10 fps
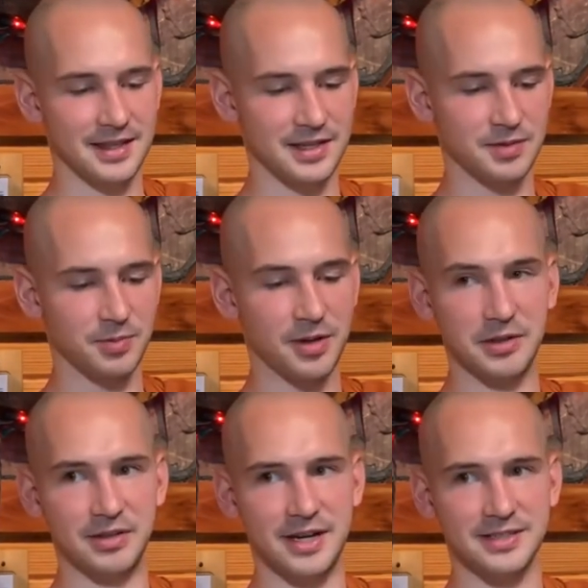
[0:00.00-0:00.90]
That's
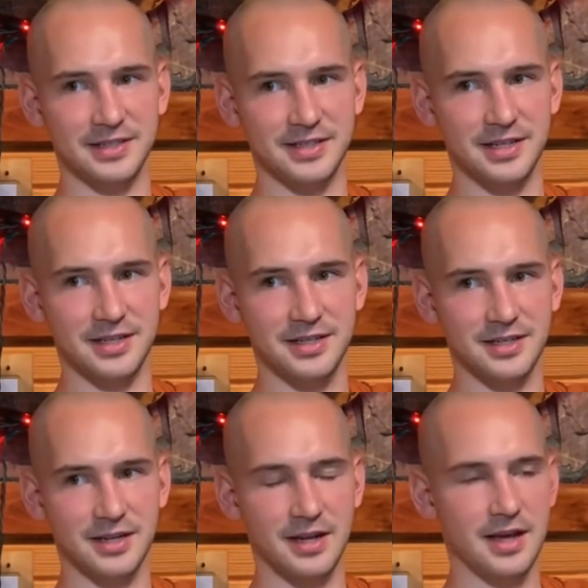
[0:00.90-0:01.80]
probably
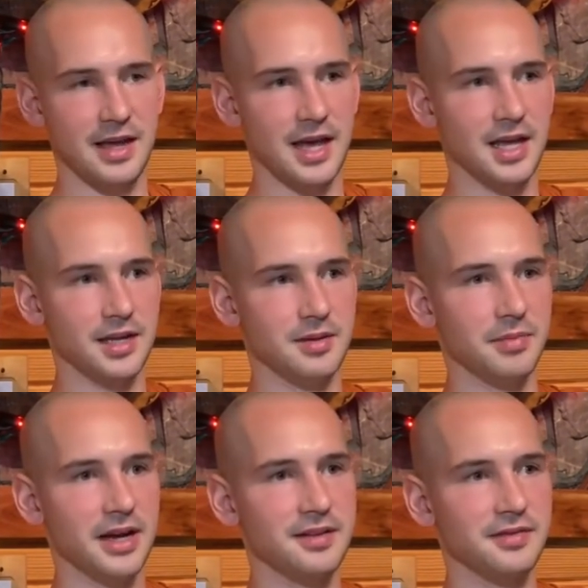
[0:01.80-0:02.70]
restlessness.
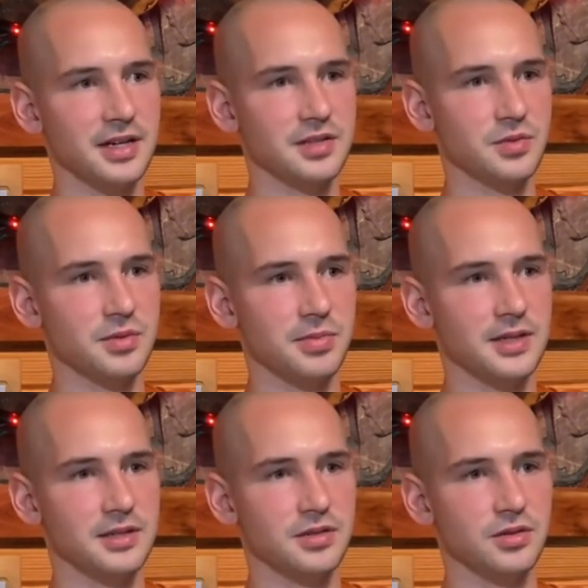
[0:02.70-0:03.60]
And my advice would
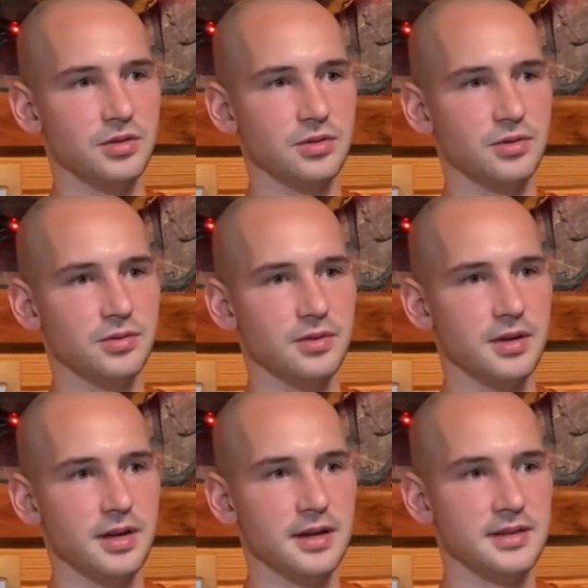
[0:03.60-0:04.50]
be to
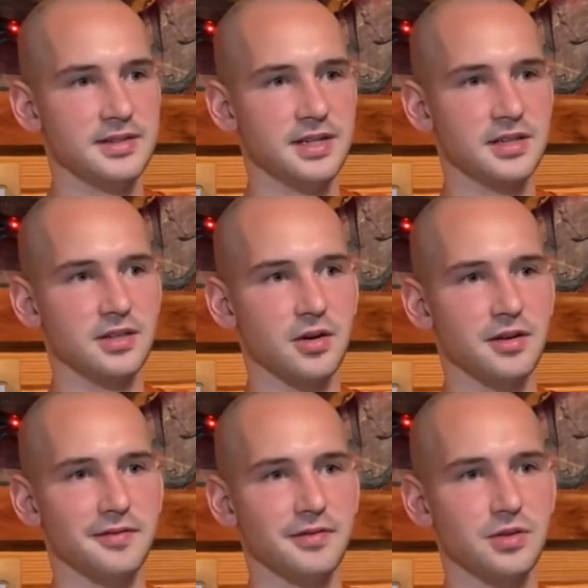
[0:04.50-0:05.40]
6
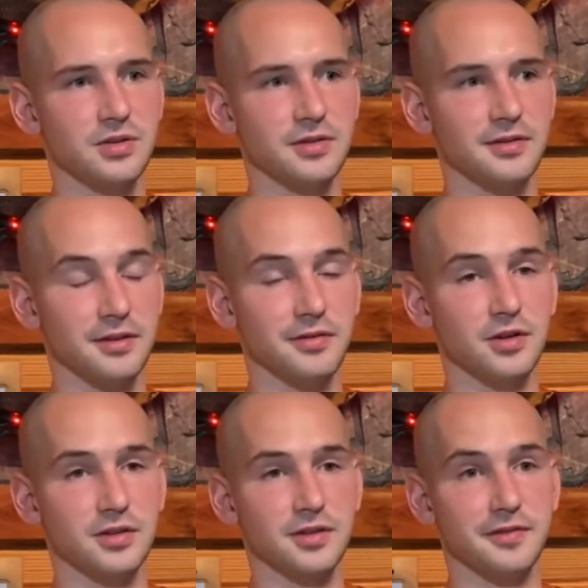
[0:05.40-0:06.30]
hour the
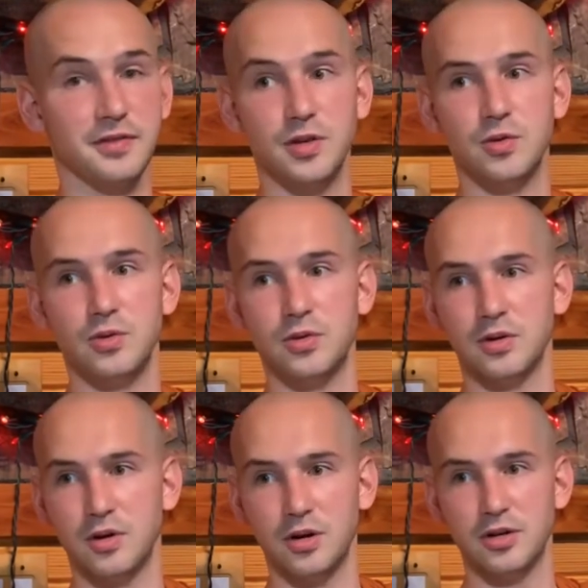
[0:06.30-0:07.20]
first
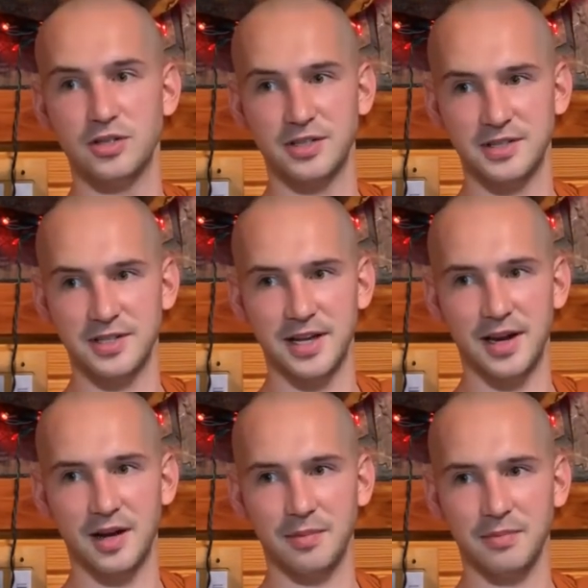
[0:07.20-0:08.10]
few urges to
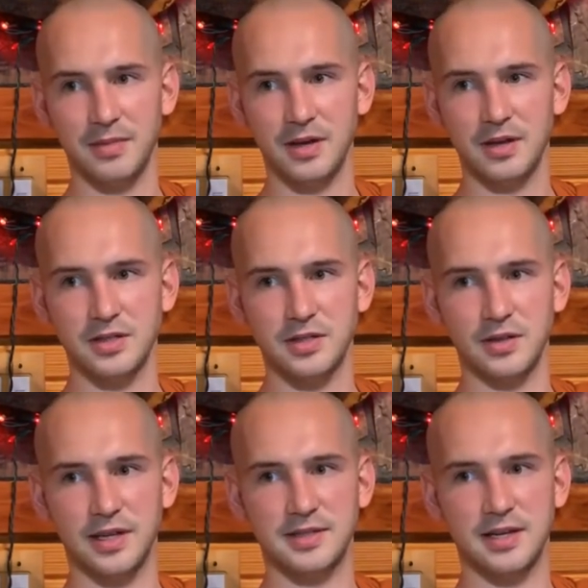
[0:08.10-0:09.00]
get up.
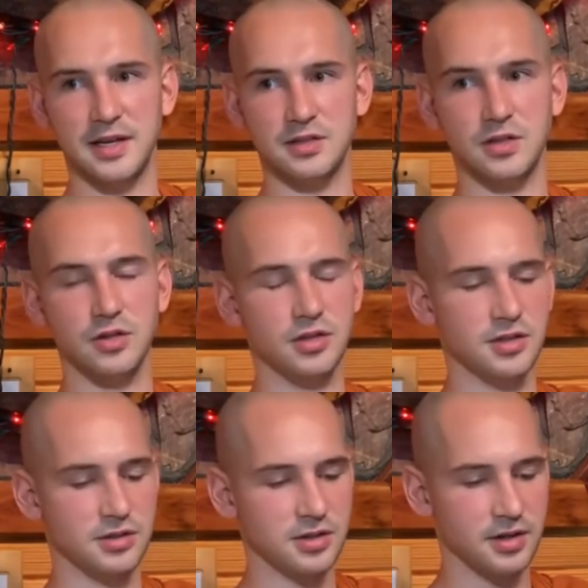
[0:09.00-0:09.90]
So let's say, so you
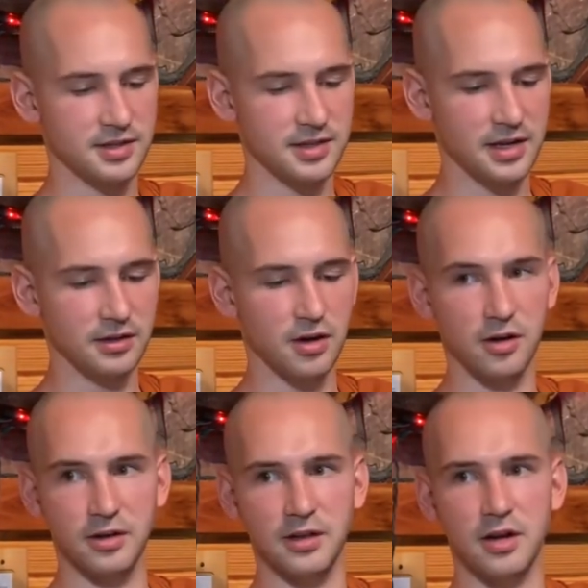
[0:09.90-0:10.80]
should start sitting
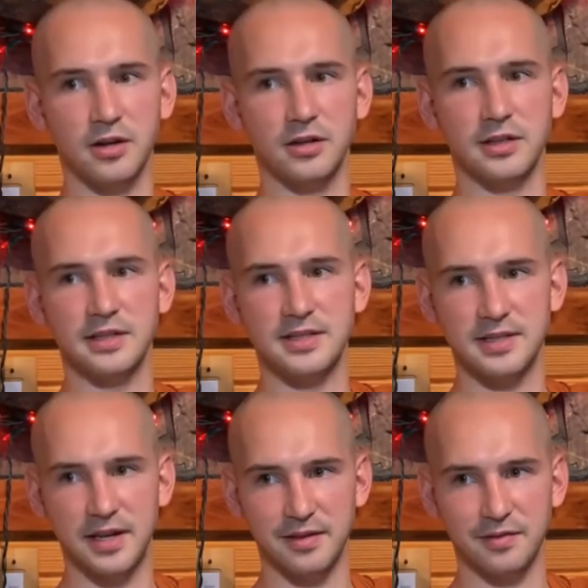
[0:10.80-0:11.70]
longer and longer, at
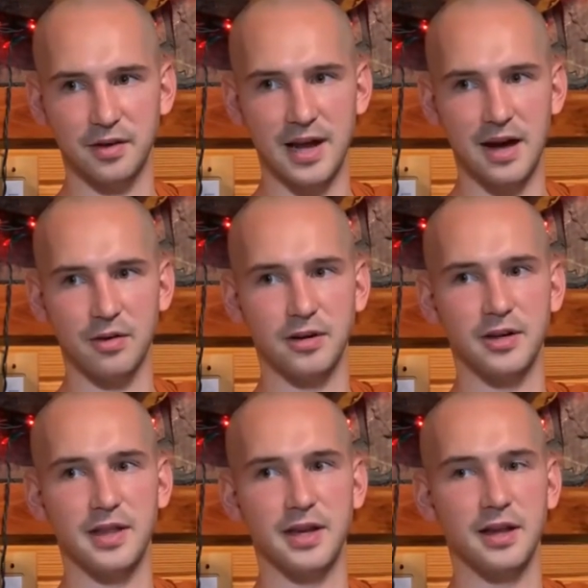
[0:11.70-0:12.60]
least sitting for an
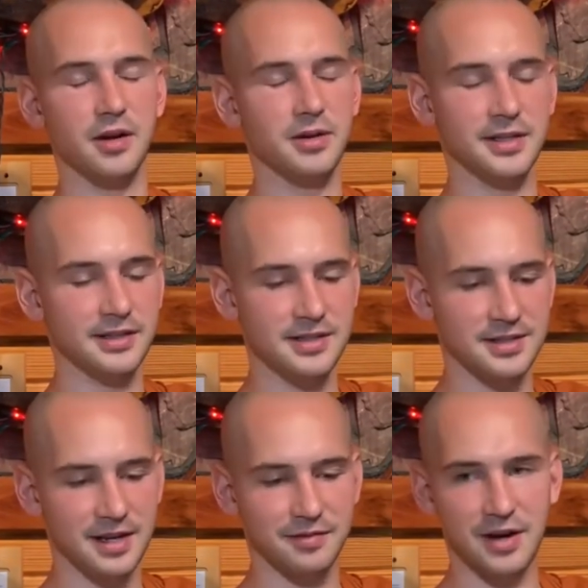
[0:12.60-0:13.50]
hour, and then, or at
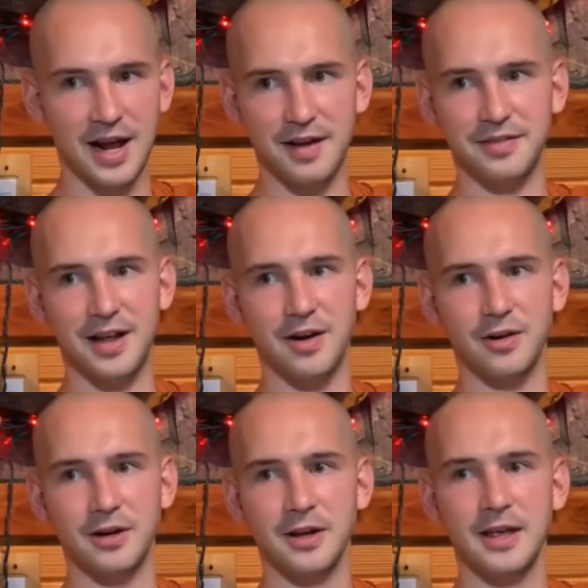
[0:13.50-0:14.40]
least sitting for half an
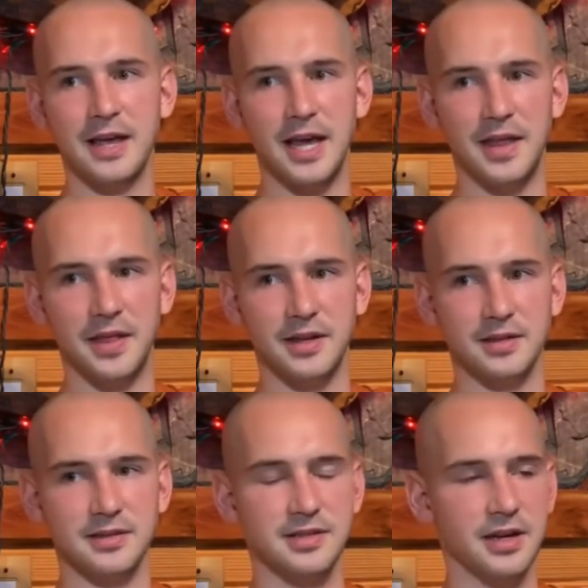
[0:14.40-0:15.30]
hour, and
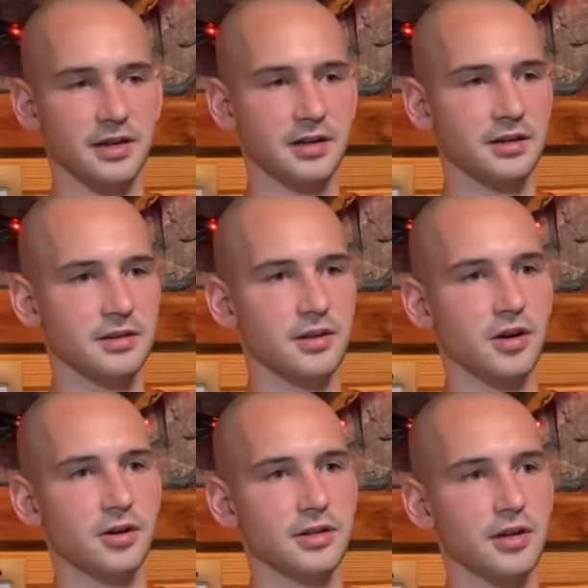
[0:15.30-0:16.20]
then sitting
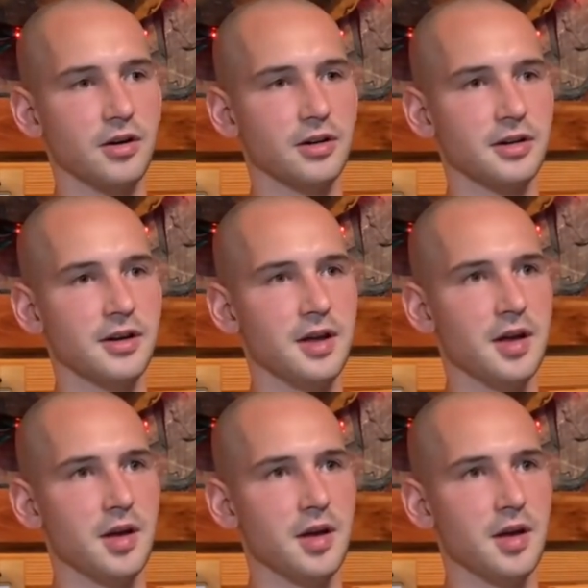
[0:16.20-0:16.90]
longer and longer.